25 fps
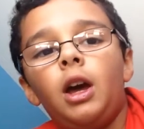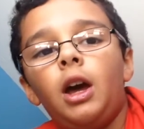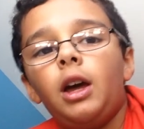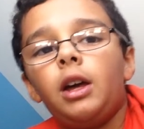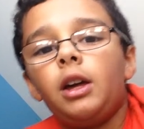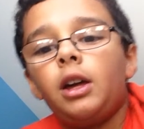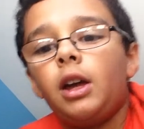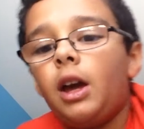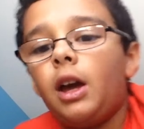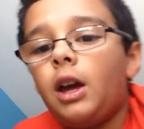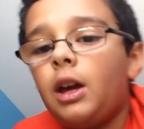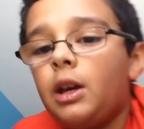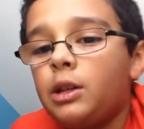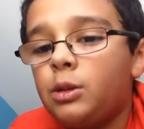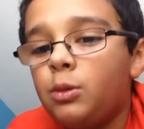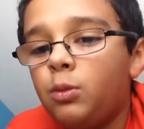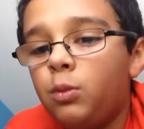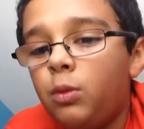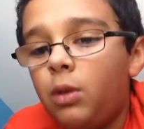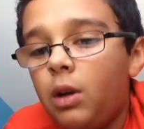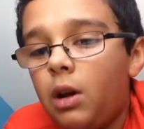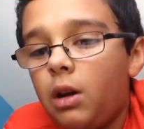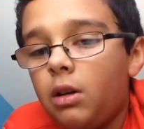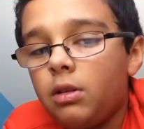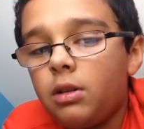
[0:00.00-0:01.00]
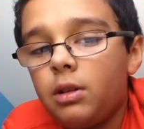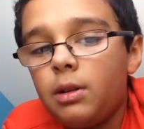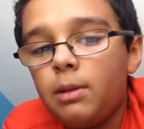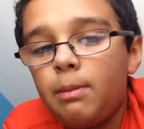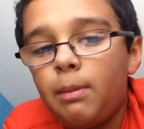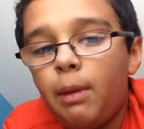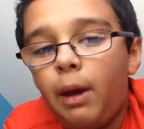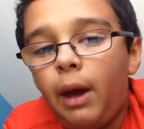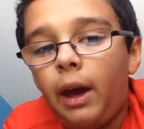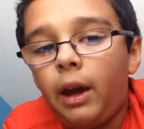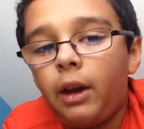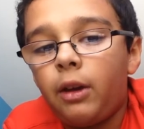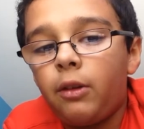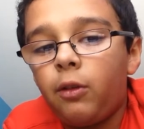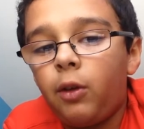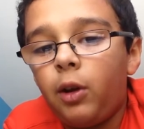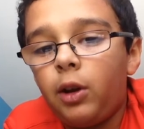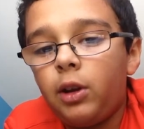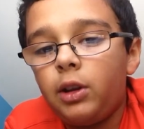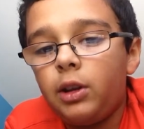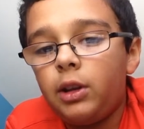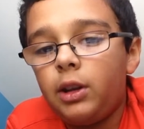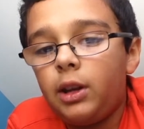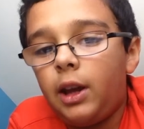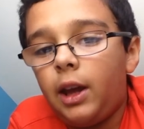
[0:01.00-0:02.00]
Hi guys, welcome back.
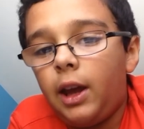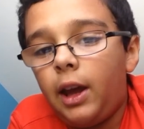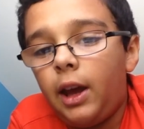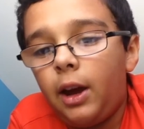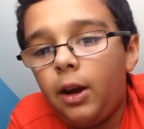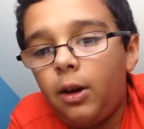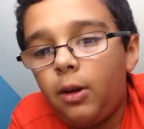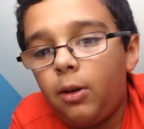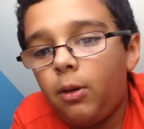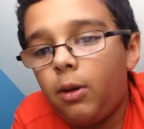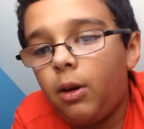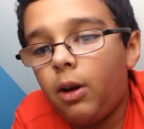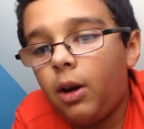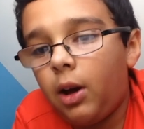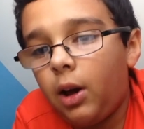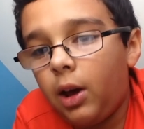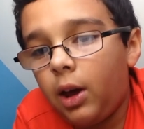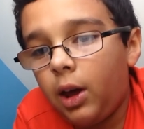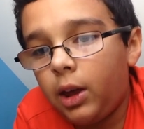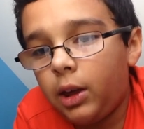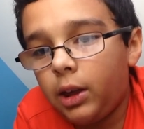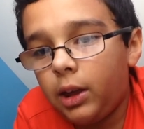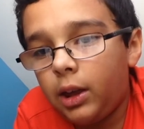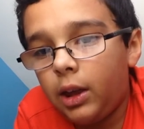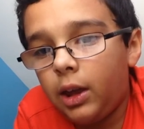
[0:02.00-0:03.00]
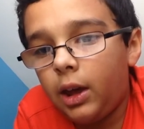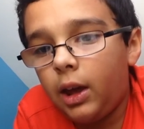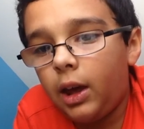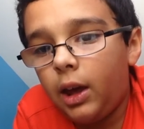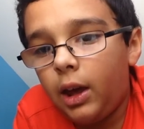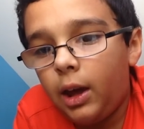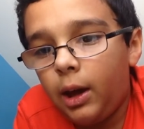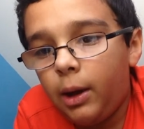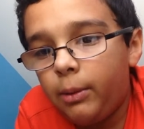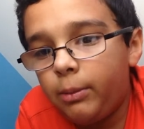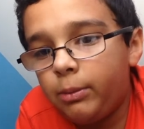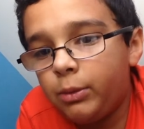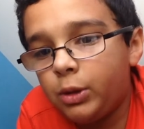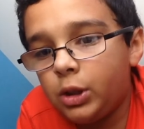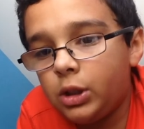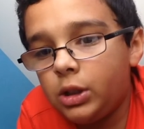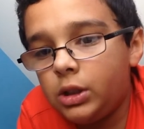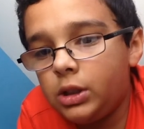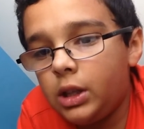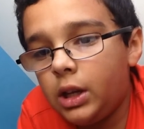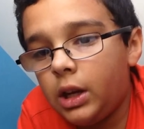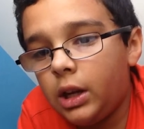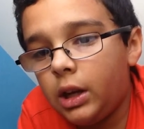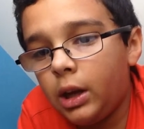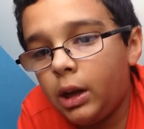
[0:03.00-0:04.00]
Right now, I am just
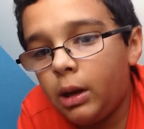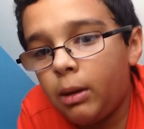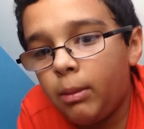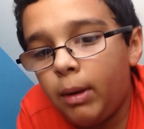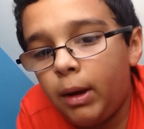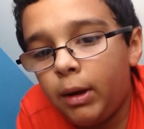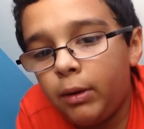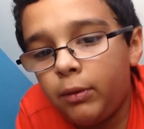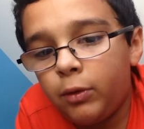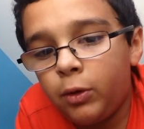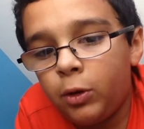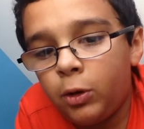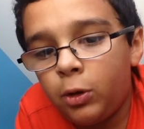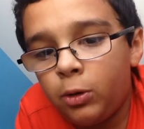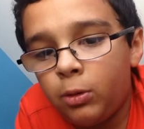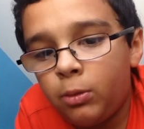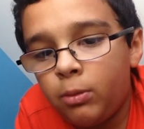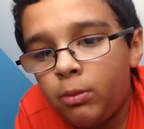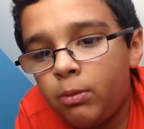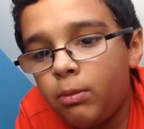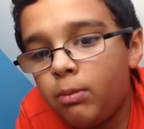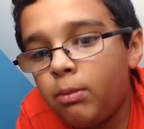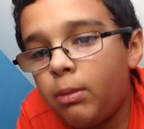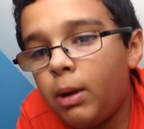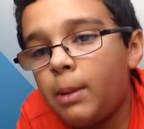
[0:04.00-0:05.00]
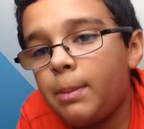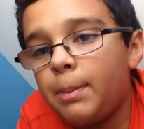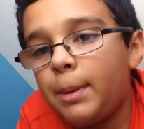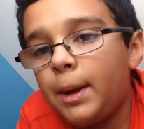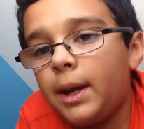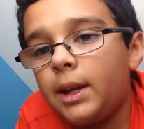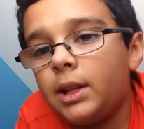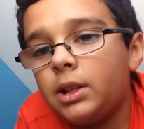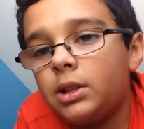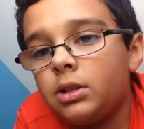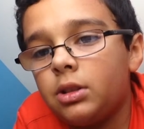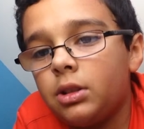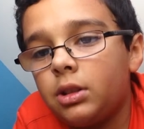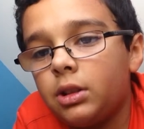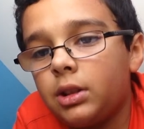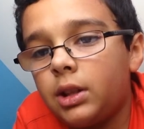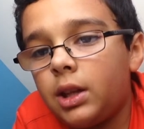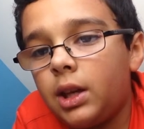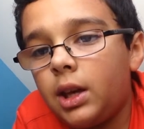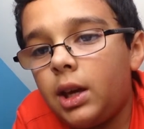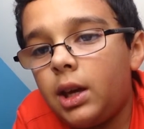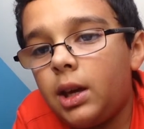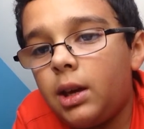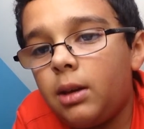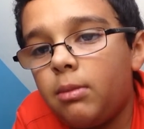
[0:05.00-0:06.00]
sitting in my room. My painter
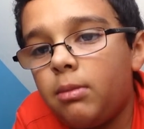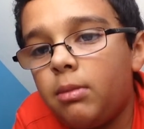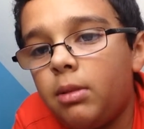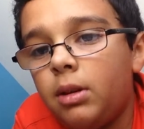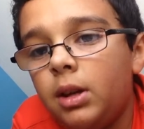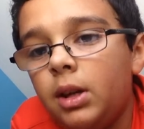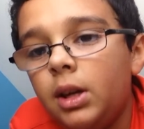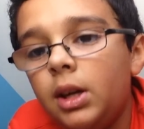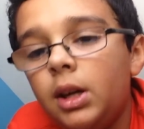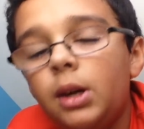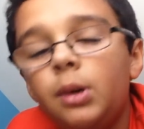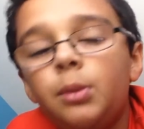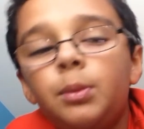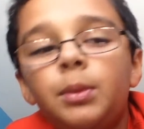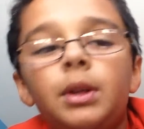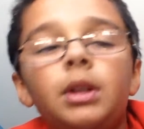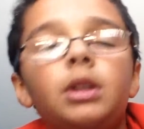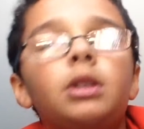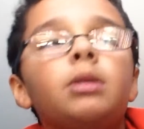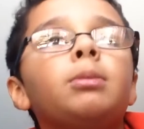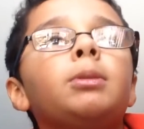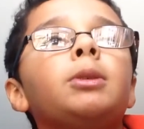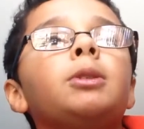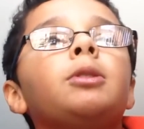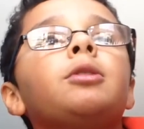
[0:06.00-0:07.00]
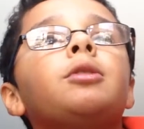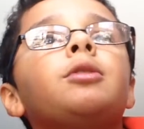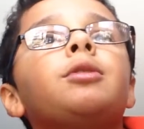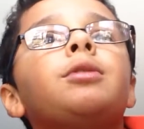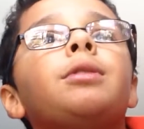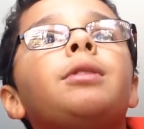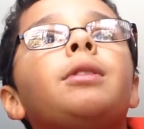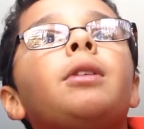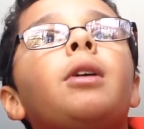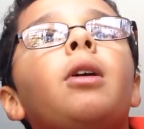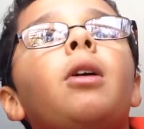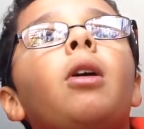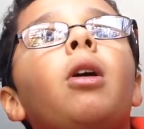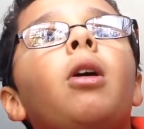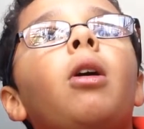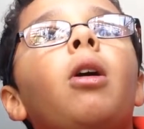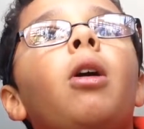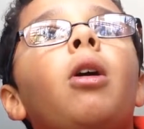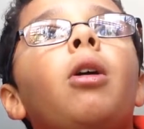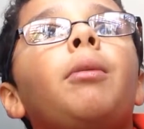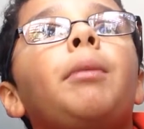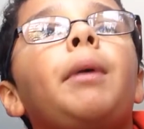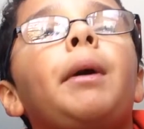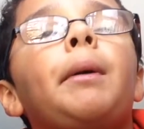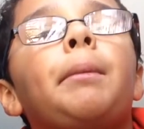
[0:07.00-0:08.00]
came. We had to move
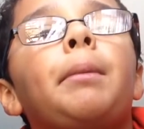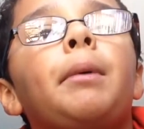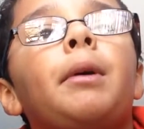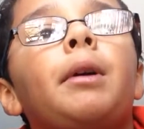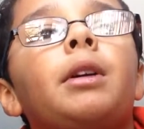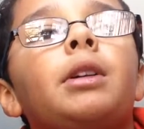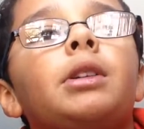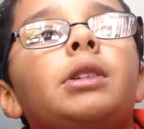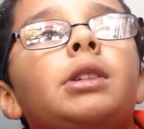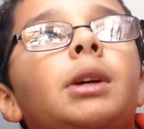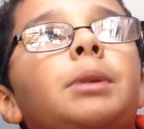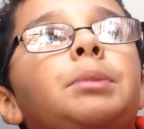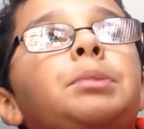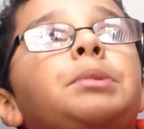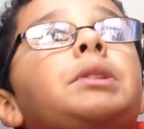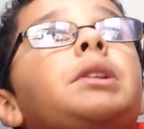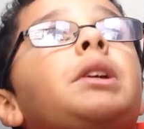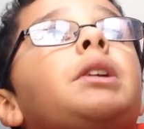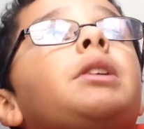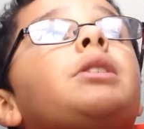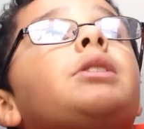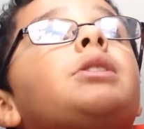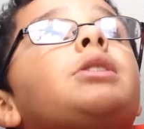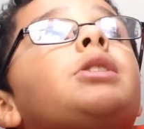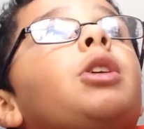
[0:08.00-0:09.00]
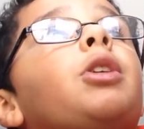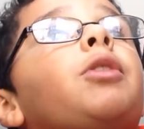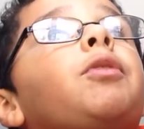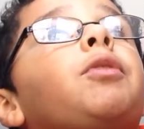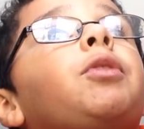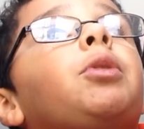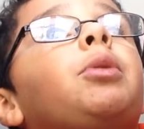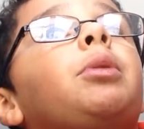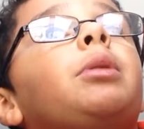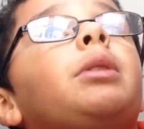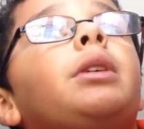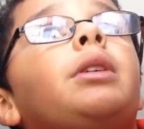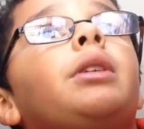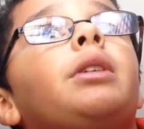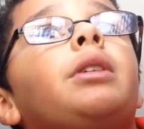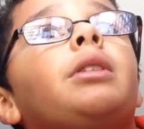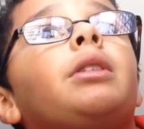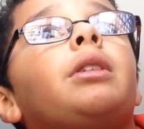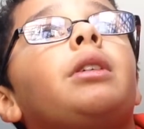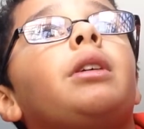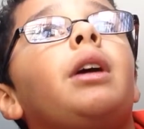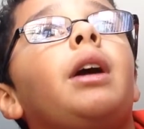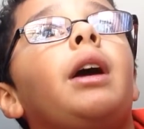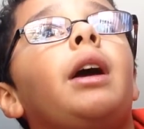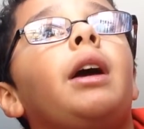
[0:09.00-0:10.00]
all my birds upstairs, so if you hear
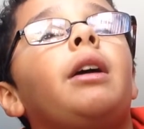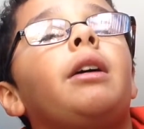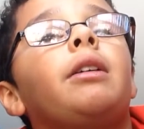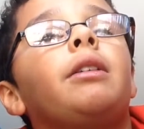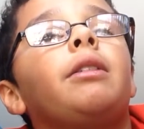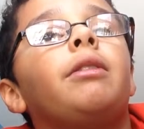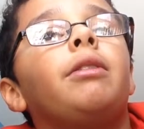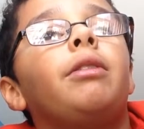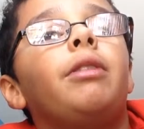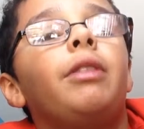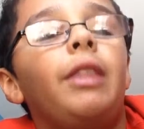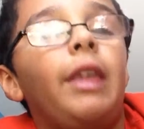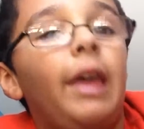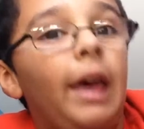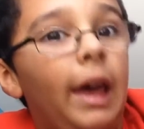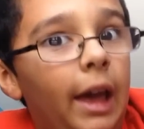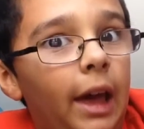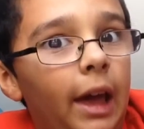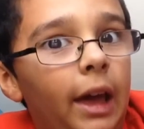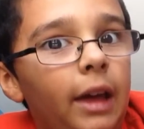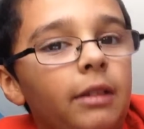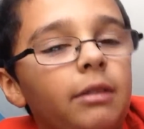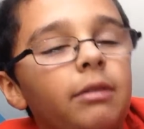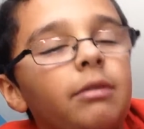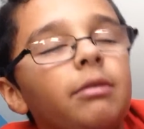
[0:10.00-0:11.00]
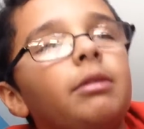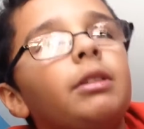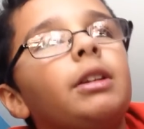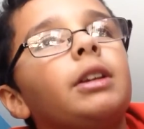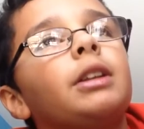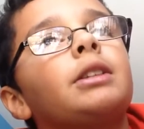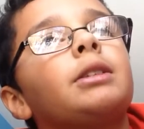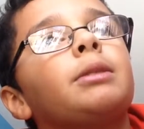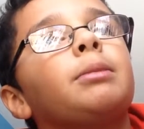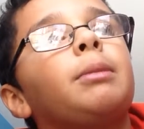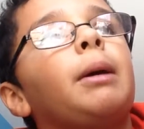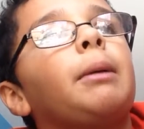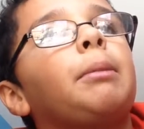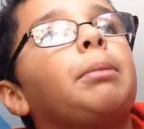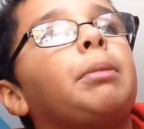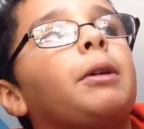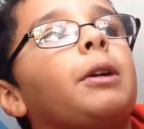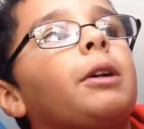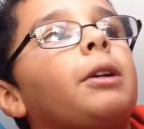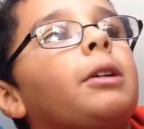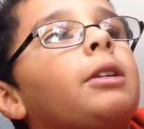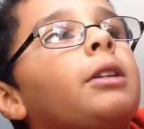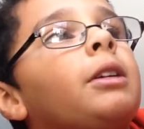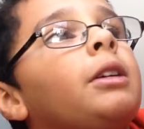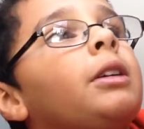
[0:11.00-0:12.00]
that, it's my
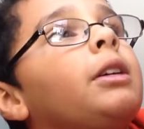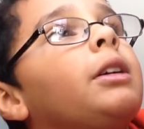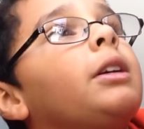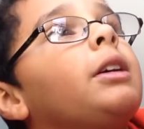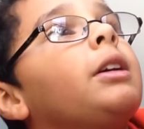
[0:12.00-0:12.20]
bird.